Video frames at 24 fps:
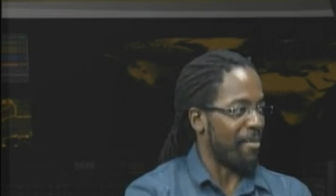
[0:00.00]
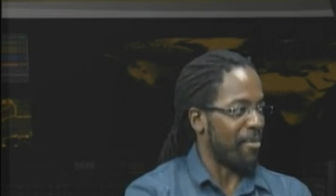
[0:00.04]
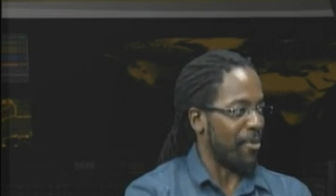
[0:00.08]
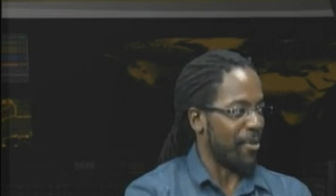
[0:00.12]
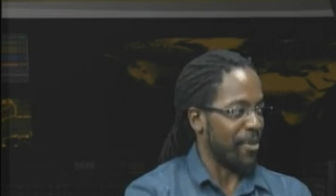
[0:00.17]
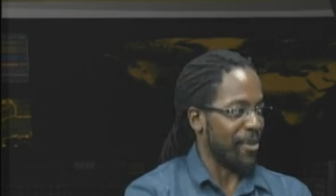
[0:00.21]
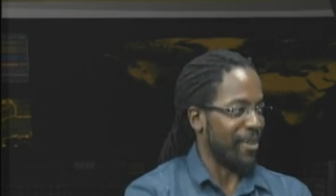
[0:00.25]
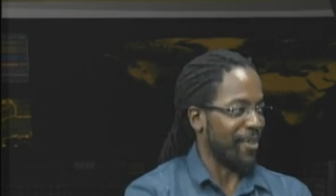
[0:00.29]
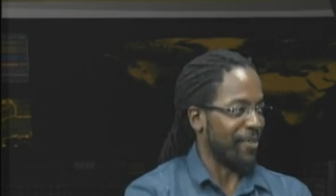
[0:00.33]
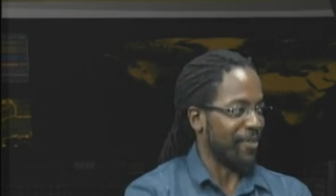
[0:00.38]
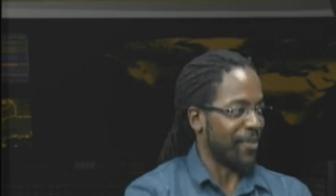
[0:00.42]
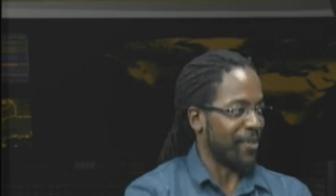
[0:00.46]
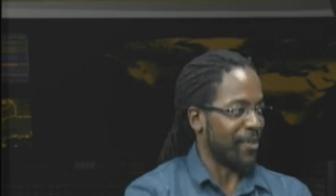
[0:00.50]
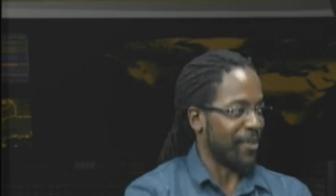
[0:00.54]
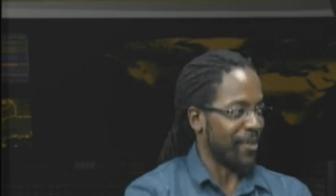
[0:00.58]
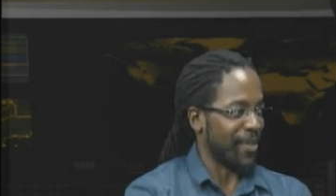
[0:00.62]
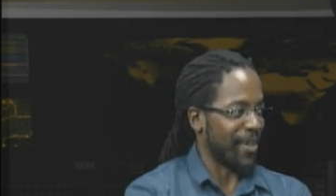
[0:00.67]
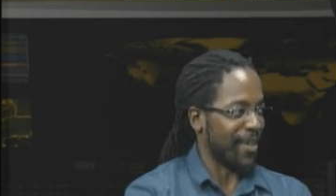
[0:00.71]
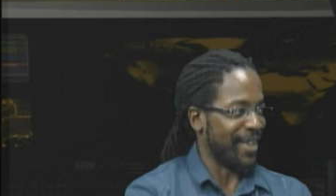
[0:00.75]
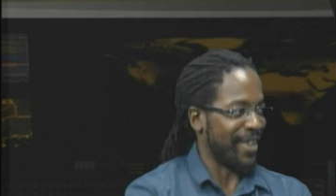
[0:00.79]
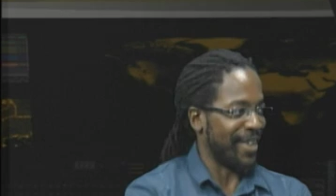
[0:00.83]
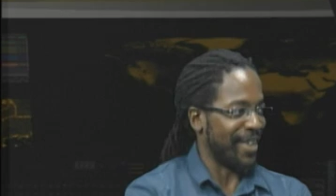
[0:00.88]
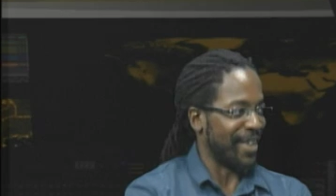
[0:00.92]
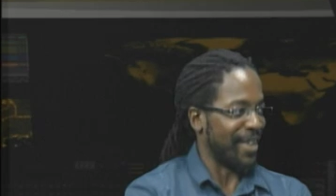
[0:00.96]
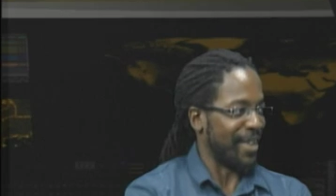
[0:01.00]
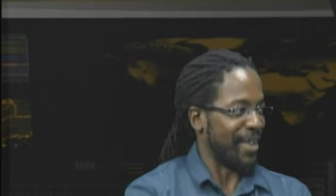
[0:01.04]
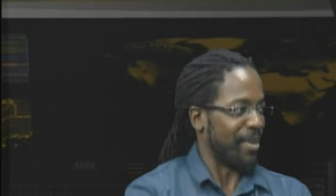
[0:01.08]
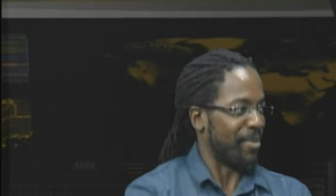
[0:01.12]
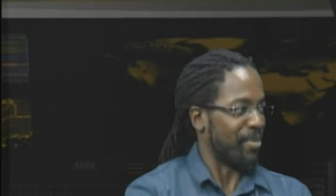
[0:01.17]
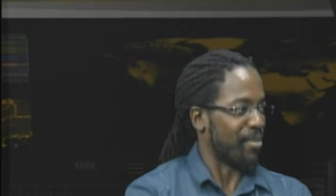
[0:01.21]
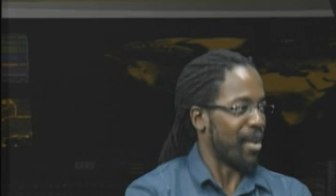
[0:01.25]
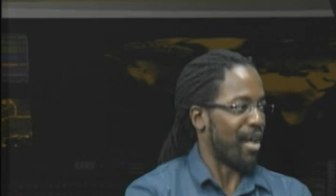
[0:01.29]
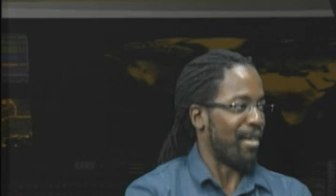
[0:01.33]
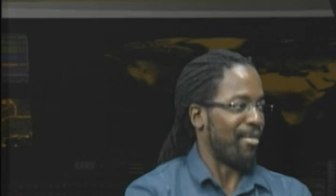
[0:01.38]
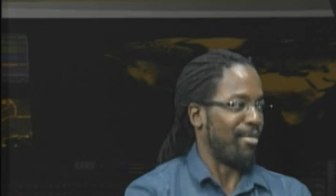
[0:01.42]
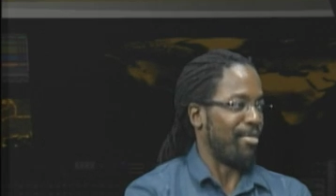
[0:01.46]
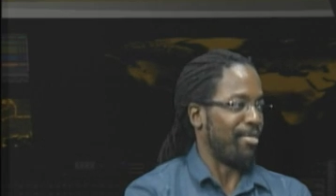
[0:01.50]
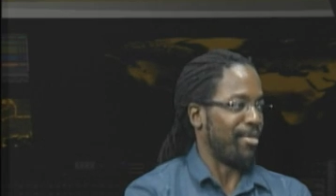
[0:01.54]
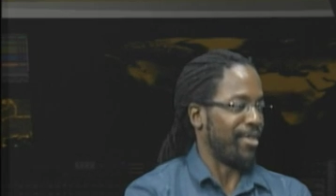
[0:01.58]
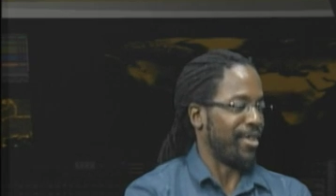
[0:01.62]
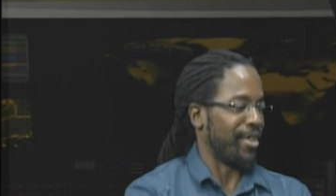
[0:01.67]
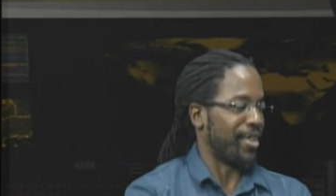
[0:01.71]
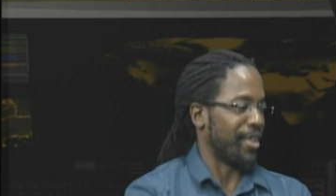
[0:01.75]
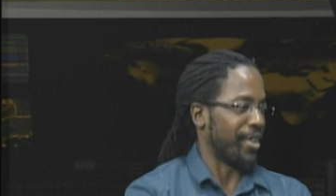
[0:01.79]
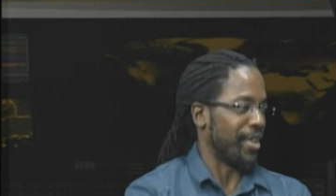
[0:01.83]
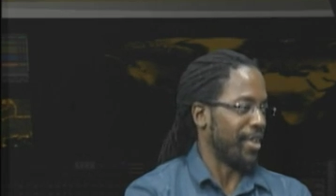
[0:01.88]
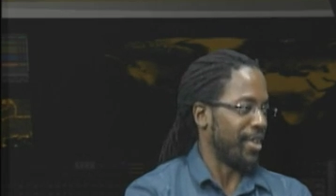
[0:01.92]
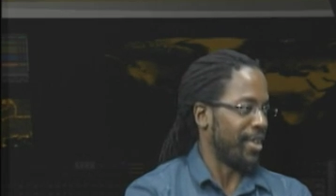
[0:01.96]
more difficulty than it probably
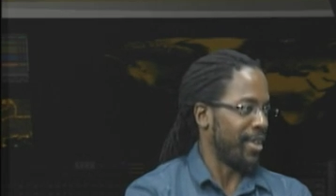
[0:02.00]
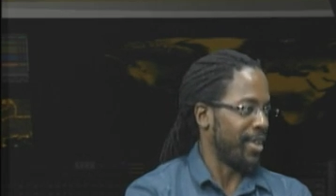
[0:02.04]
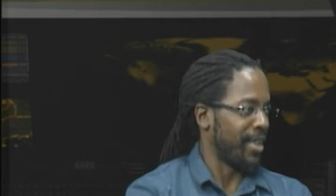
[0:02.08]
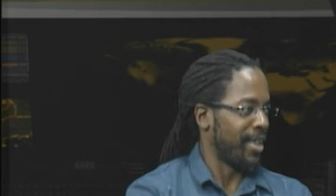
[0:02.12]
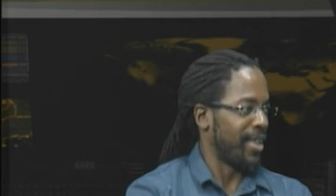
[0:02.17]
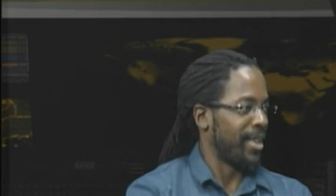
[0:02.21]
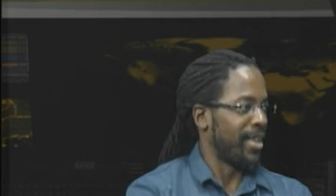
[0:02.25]
should.